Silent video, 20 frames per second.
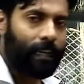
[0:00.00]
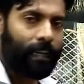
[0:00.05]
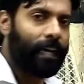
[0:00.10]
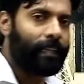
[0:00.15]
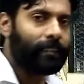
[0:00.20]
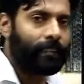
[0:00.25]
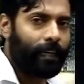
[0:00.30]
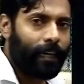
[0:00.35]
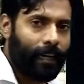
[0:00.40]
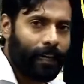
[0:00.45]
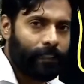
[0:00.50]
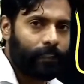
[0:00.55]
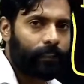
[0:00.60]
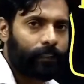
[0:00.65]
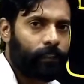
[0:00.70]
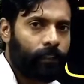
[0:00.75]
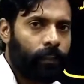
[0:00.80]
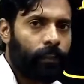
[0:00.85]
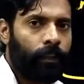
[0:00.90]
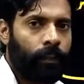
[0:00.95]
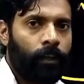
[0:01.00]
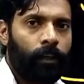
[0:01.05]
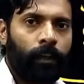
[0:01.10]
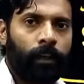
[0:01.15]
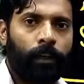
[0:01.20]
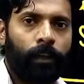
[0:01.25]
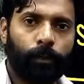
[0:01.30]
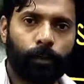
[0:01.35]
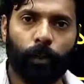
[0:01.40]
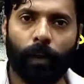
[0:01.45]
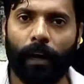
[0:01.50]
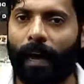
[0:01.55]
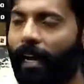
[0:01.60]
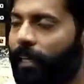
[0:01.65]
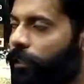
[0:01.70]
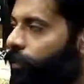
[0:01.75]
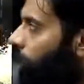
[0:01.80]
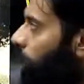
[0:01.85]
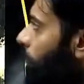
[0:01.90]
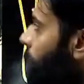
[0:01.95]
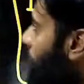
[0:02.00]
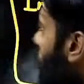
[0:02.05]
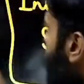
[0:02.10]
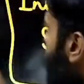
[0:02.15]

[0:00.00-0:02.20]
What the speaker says: as x, so x will be the